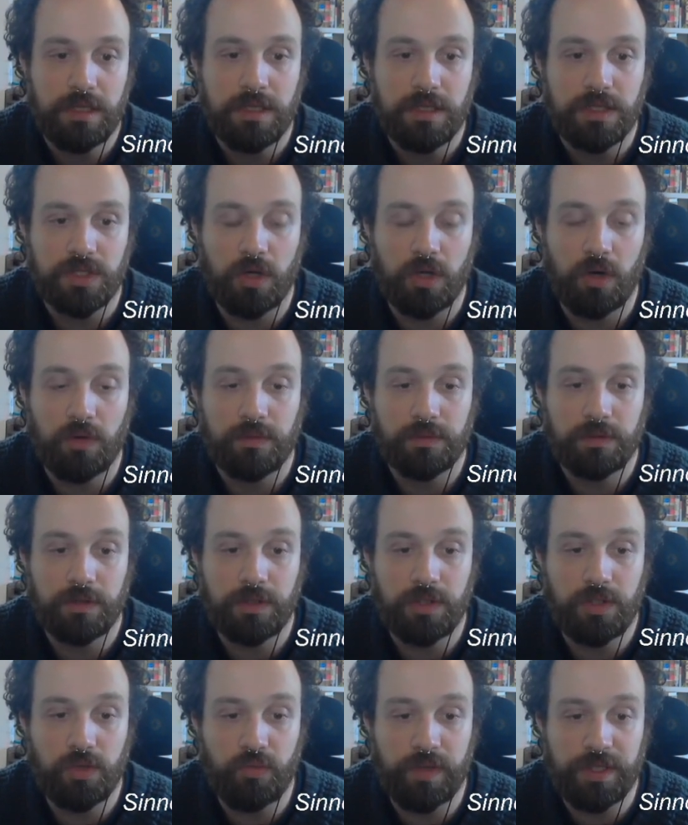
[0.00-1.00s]
So
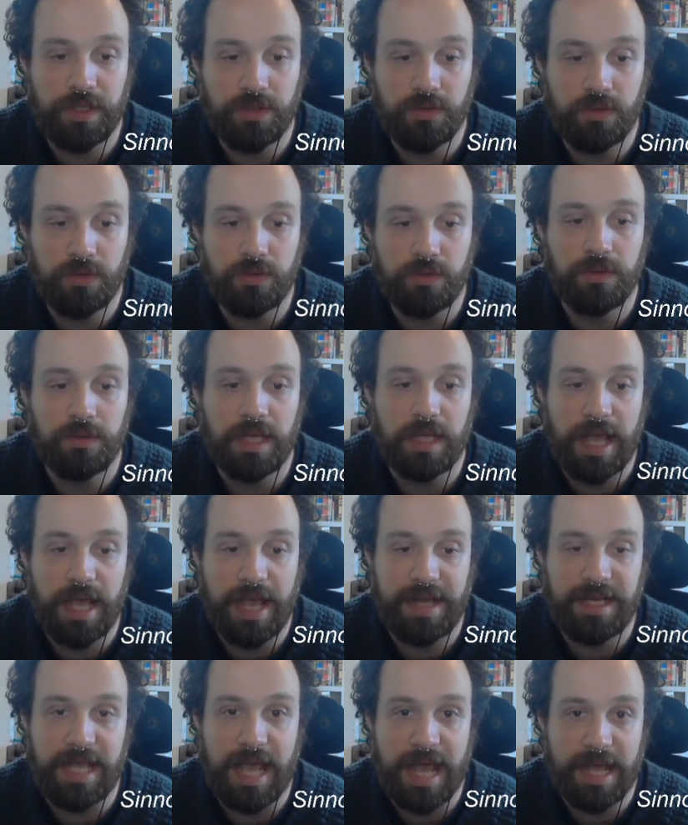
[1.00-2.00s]
do we do
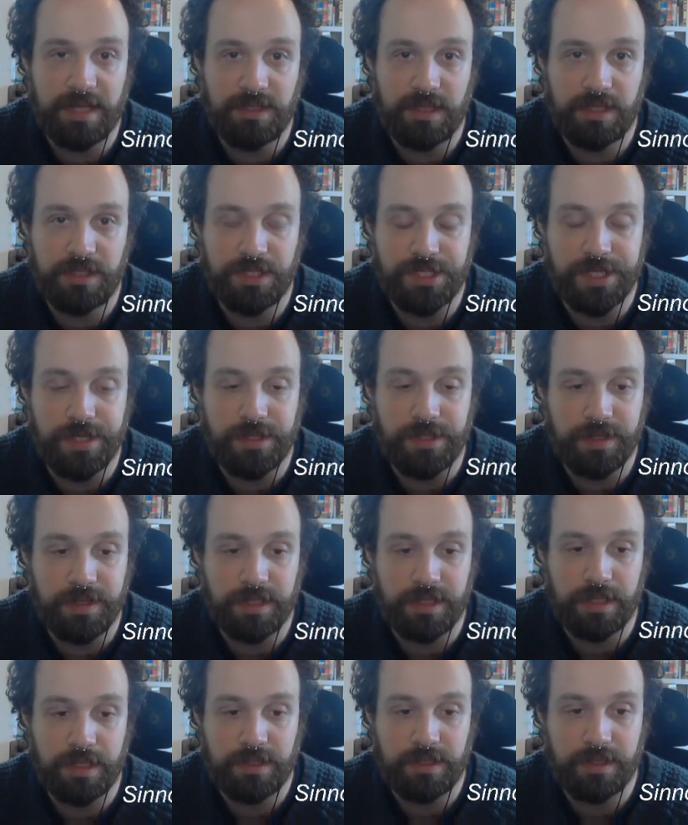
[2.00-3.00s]
any addition to
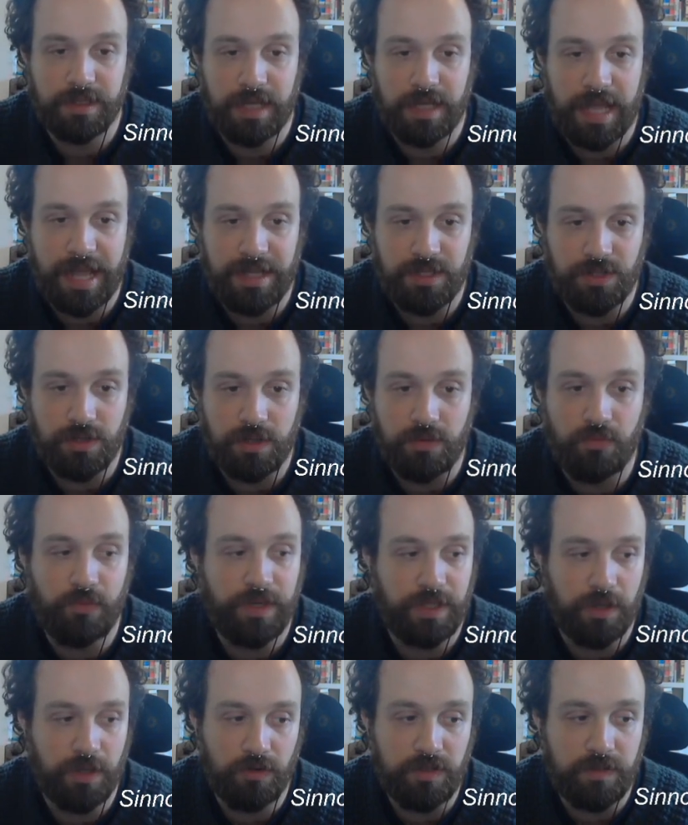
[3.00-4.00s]
the answer? We
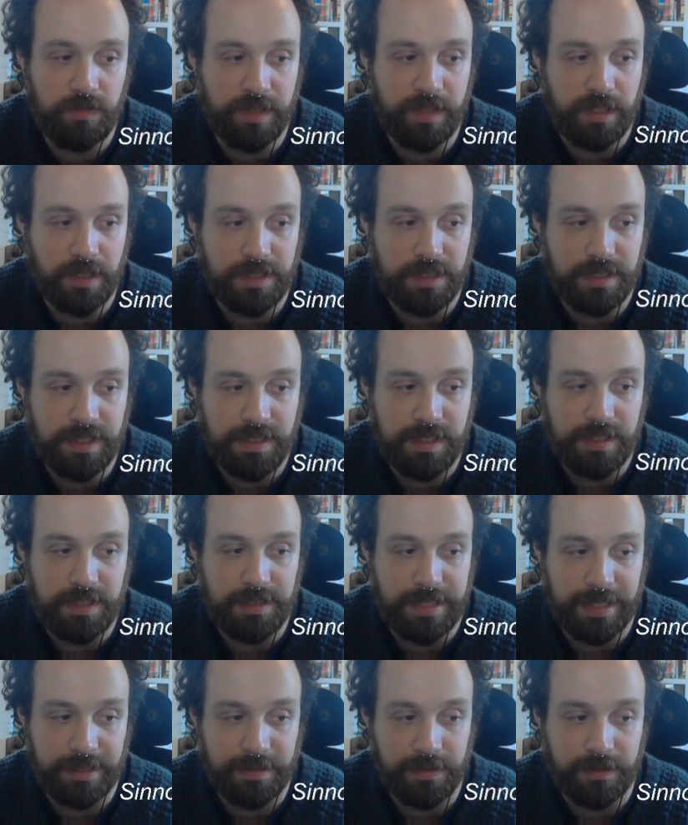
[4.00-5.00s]
don't, because this is
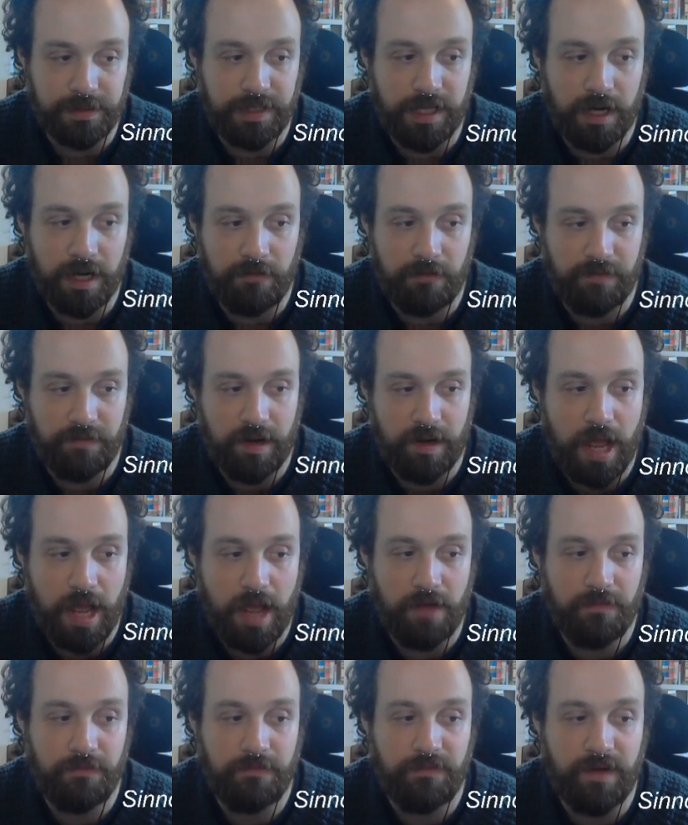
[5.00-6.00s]
technically our
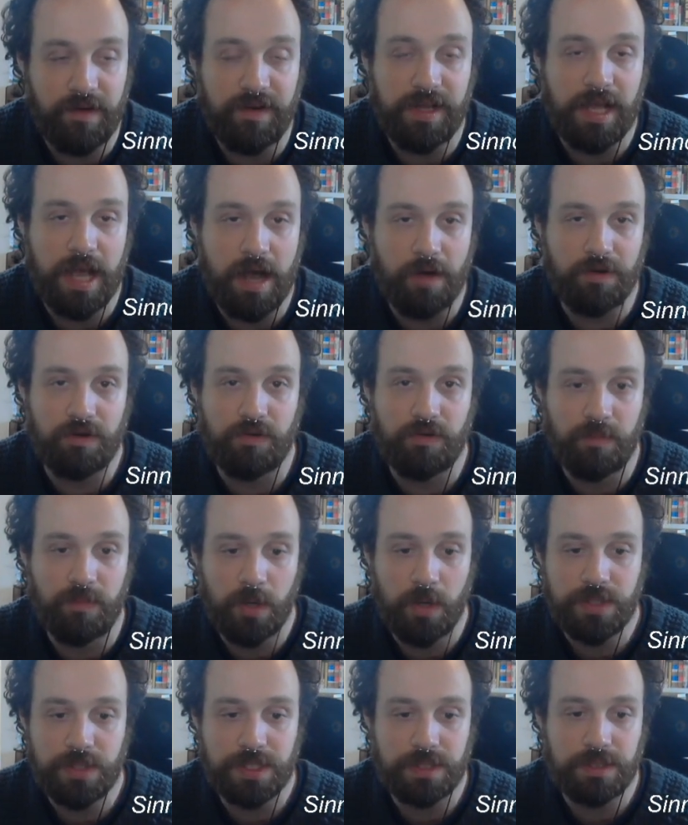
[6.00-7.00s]
very
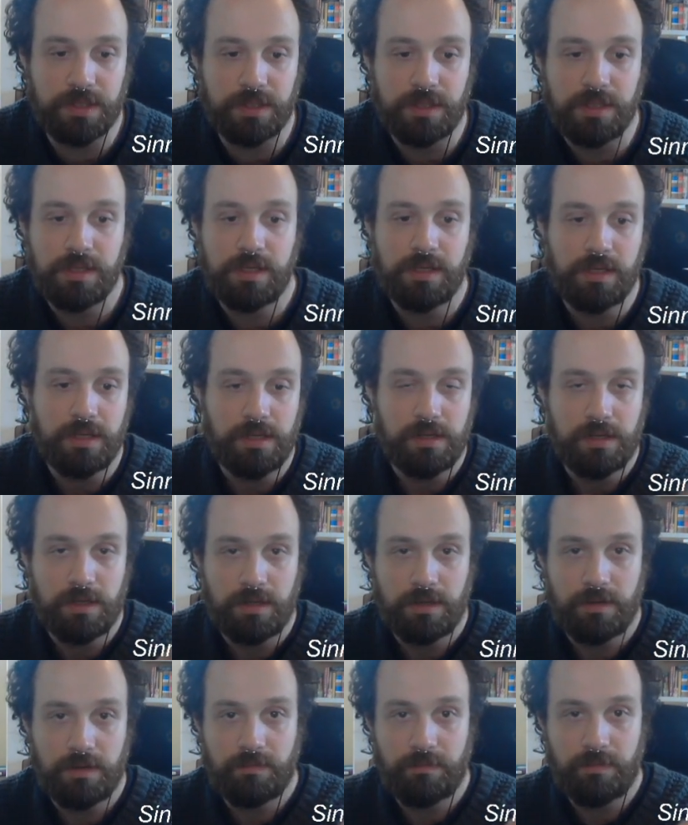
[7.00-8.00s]
outermost
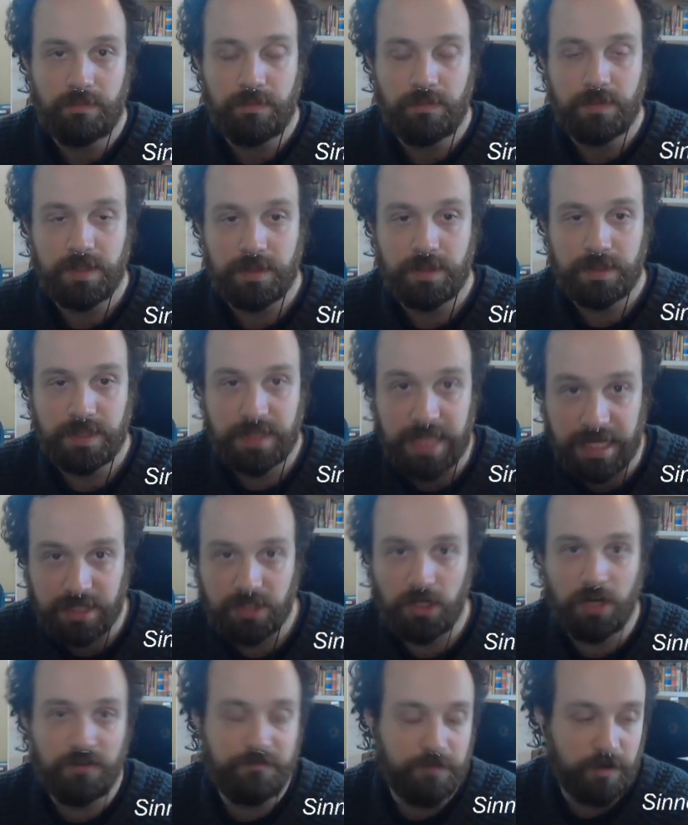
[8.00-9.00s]
set
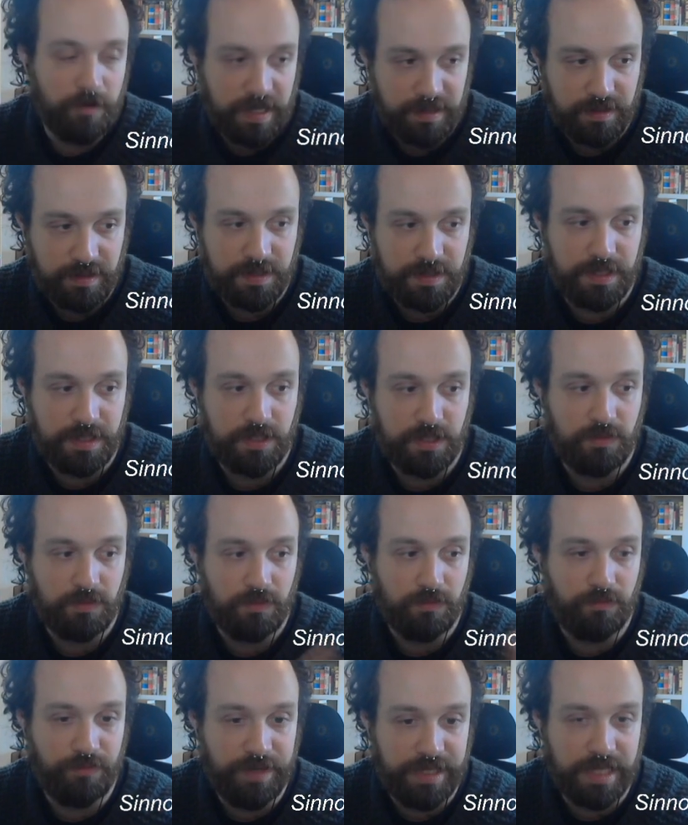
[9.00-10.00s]
of parentheses.
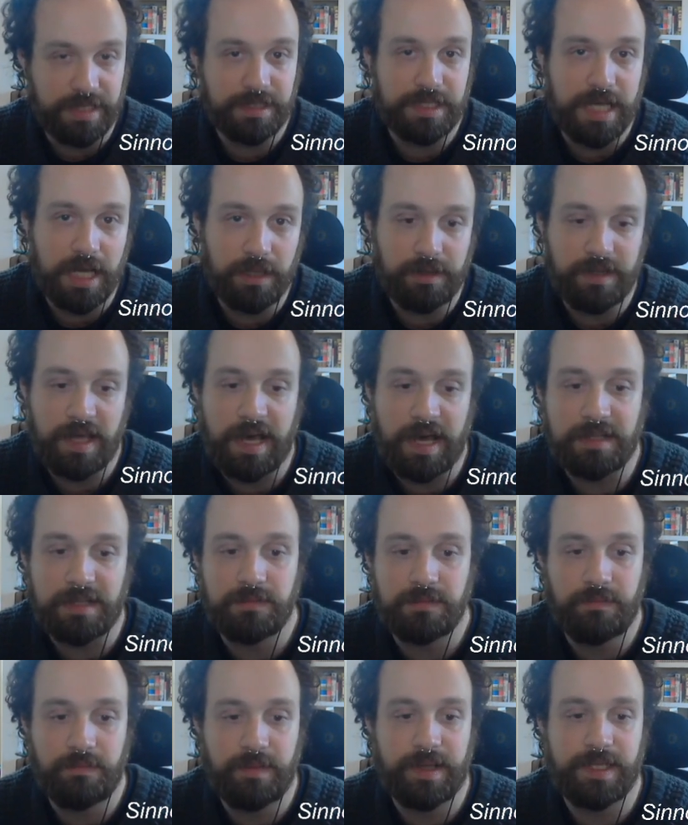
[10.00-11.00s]
We can tell that
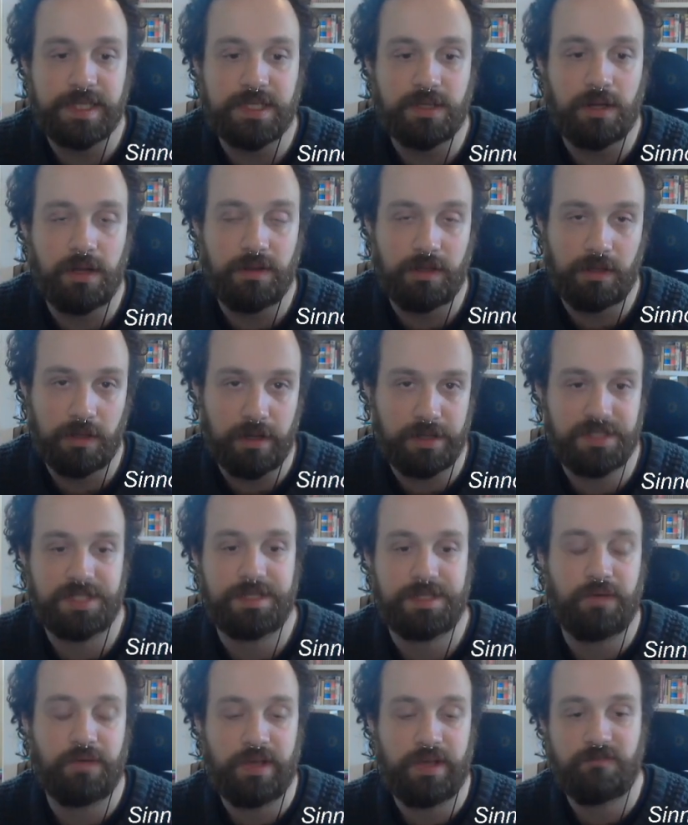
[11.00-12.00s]
based on the logic
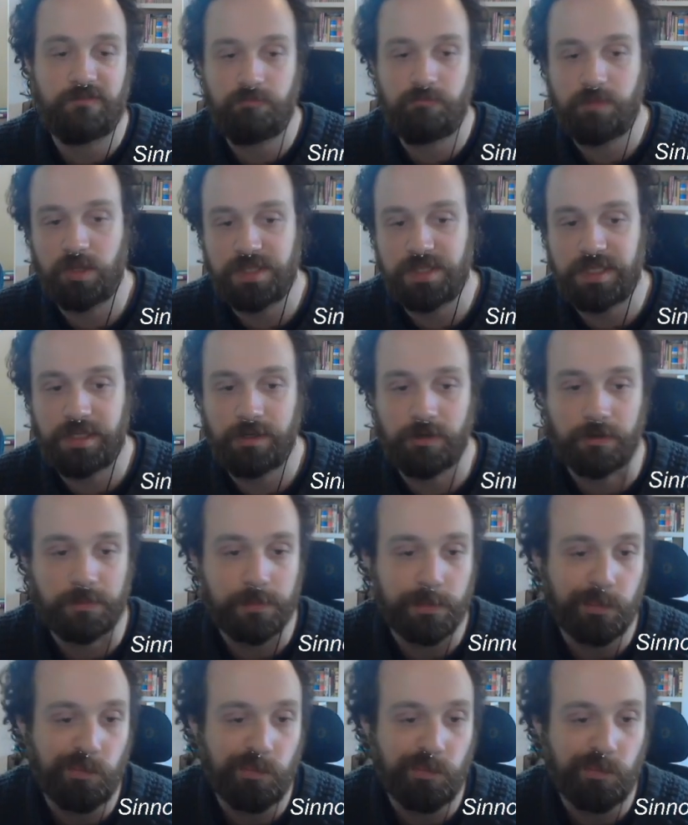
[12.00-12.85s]
that we have built here.